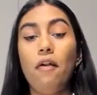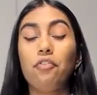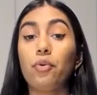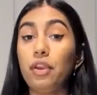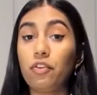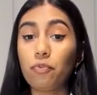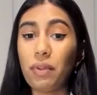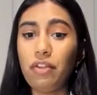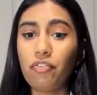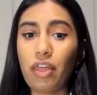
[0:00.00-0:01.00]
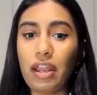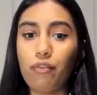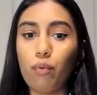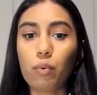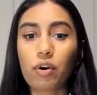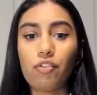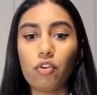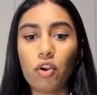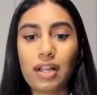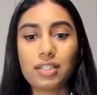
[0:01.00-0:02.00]
So he explains that if we were to
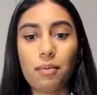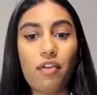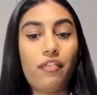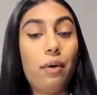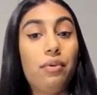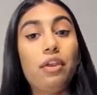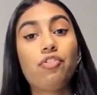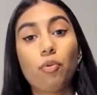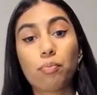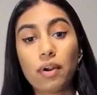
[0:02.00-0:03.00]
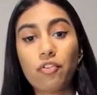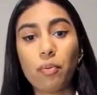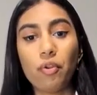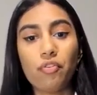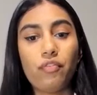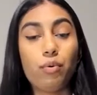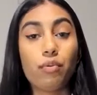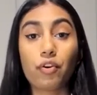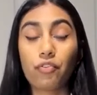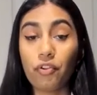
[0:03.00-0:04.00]
look at some of the foundational principles of
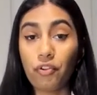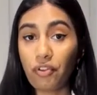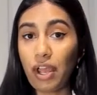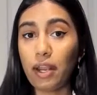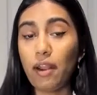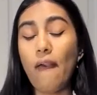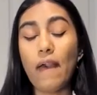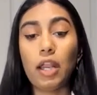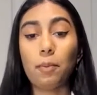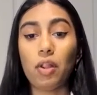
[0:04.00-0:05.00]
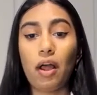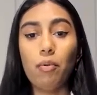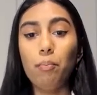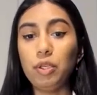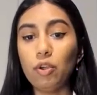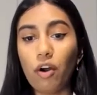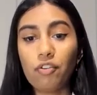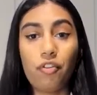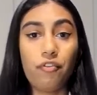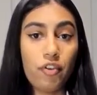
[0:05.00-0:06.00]
universal design and apply them beyond
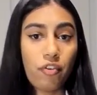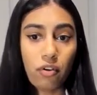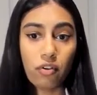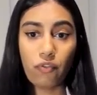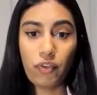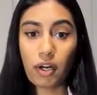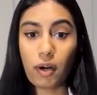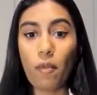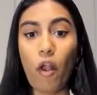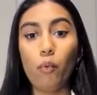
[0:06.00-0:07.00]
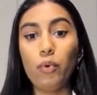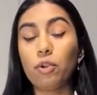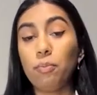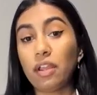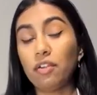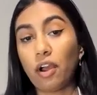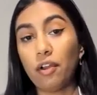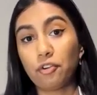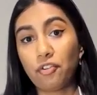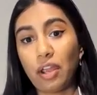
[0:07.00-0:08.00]
the physical sphere, we could begin to
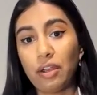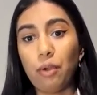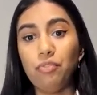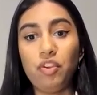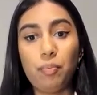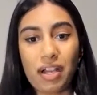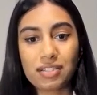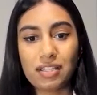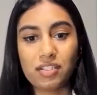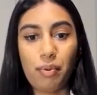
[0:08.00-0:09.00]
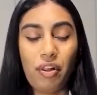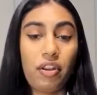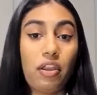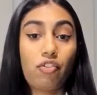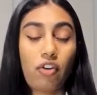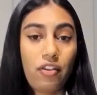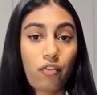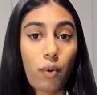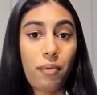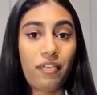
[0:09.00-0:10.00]
understand how deep accessibility and
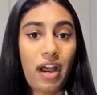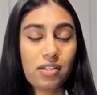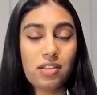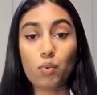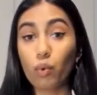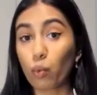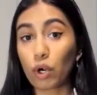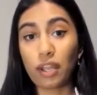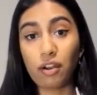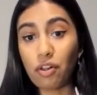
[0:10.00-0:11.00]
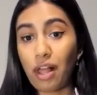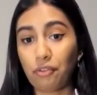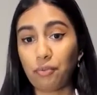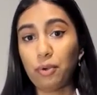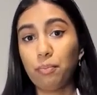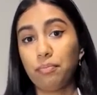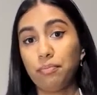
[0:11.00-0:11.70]
transformative access would work in a classroom.